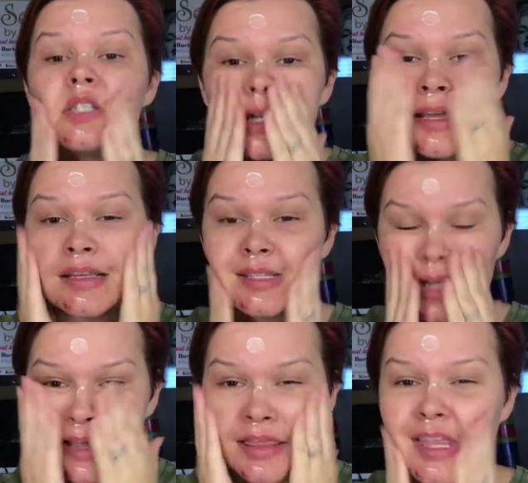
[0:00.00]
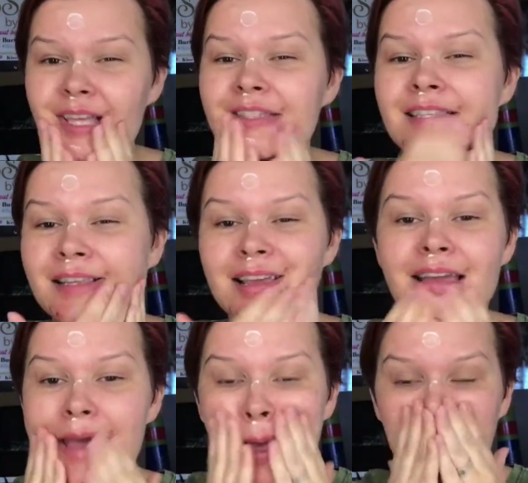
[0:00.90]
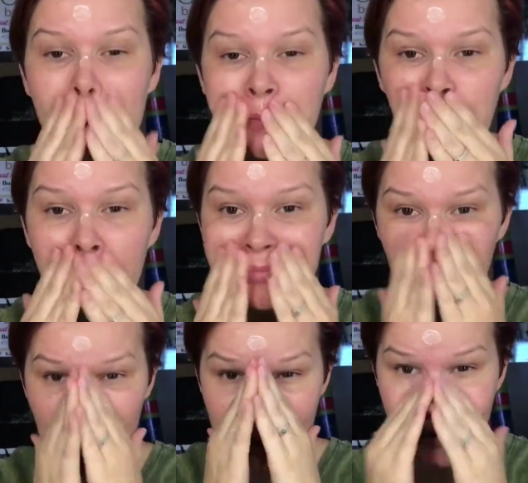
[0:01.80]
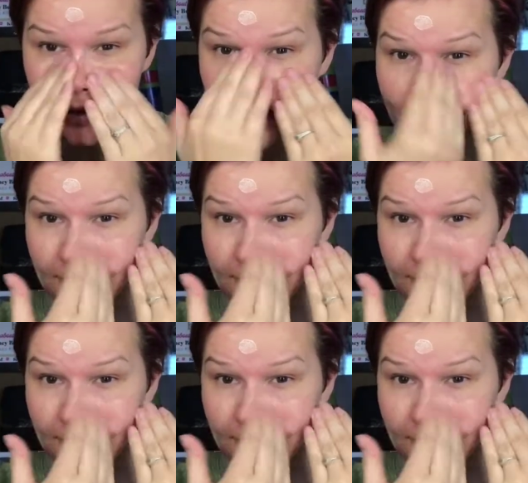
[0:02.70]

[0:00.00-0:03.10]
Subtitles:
Just like this, and I rub that in.